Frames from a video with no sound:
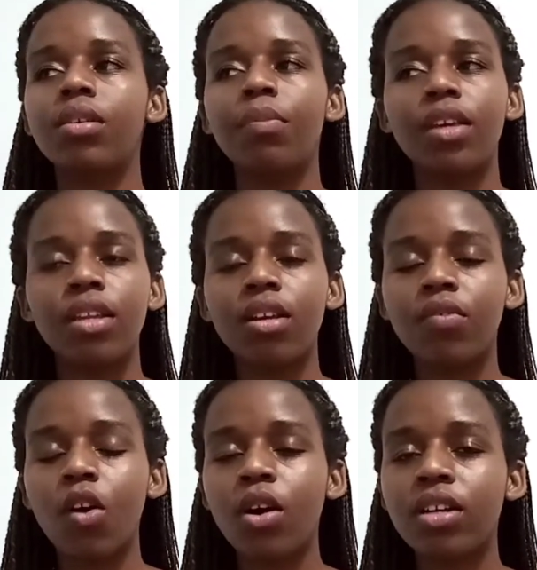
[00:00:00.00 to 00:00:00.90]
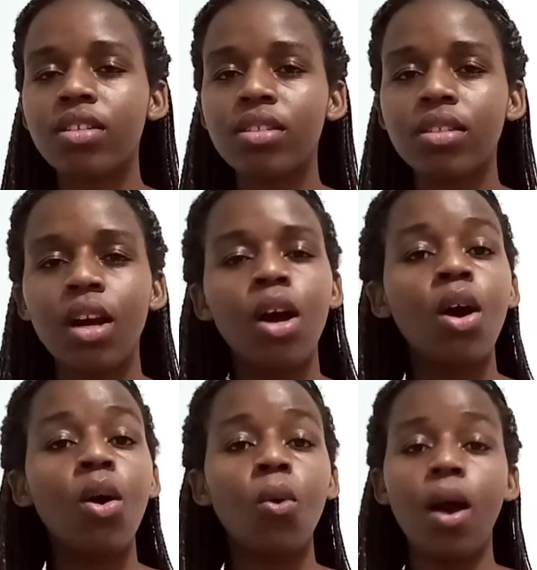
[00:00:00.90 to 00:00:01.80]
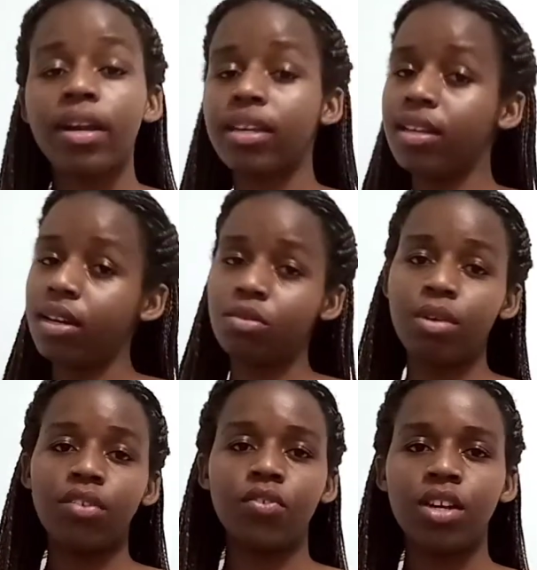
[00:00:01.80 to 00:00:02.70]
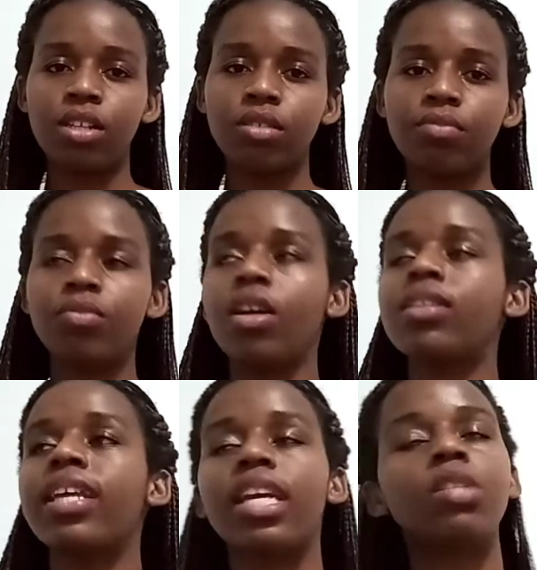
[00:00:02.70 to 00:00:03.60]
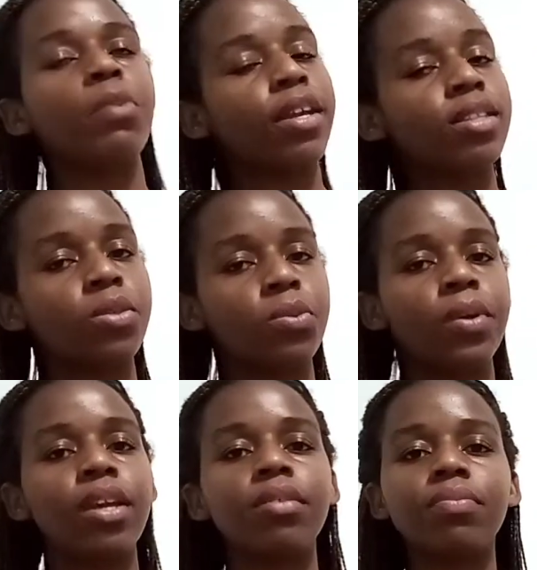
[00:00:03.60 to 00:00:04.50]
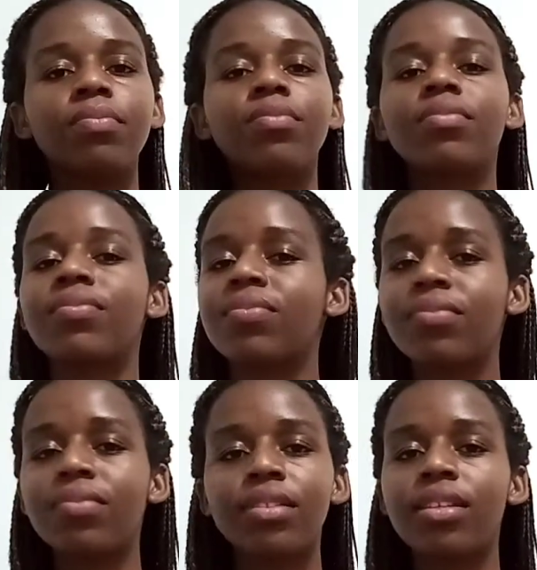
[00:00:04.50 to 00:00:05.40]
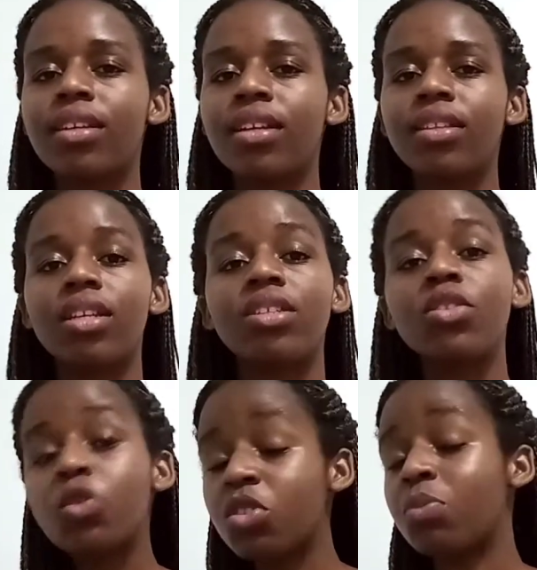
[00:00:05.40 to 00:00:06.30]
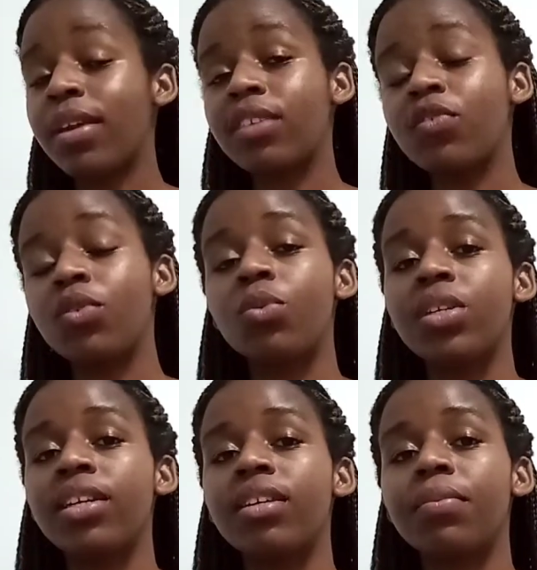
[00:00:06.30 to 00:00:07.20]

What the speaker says: Beginning of August, one killer, my friend. Not the expected way, the disrespectful way.